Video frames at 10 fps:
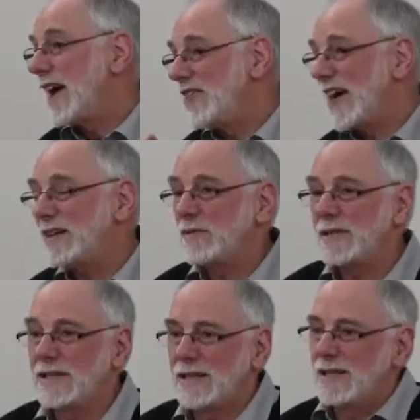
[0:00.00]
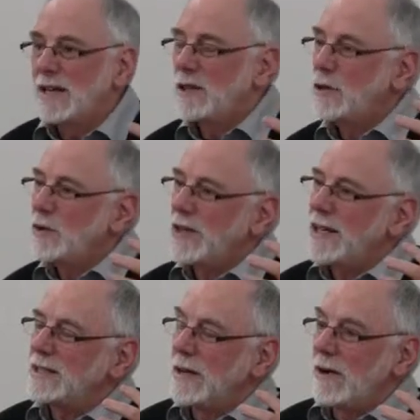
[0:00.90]
And that was the two
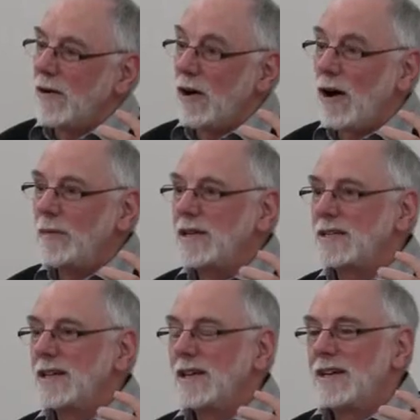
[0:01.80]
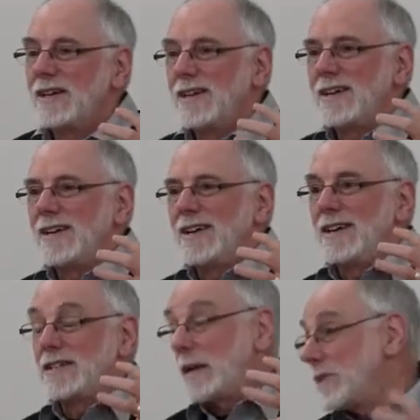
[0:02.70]
things that are always
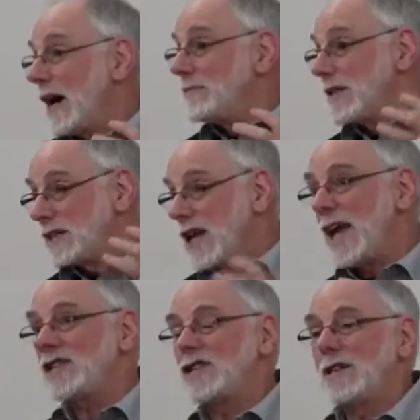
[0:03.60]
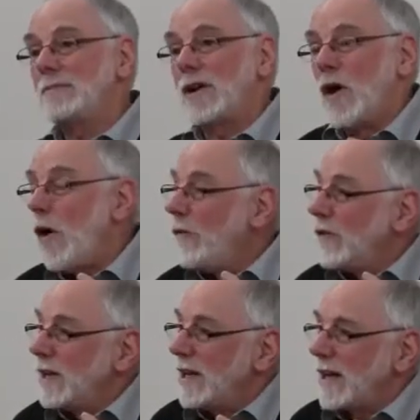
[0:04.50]
sometimes in tension, but
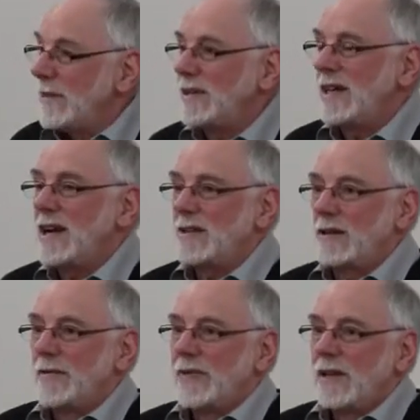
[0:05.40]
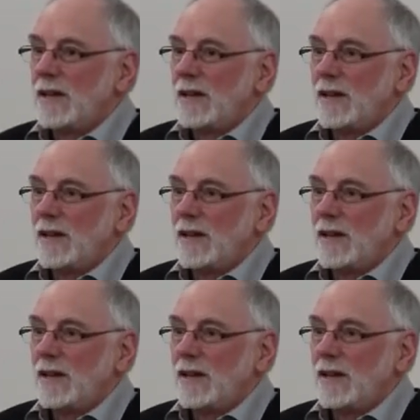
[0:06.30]
hopefully come together,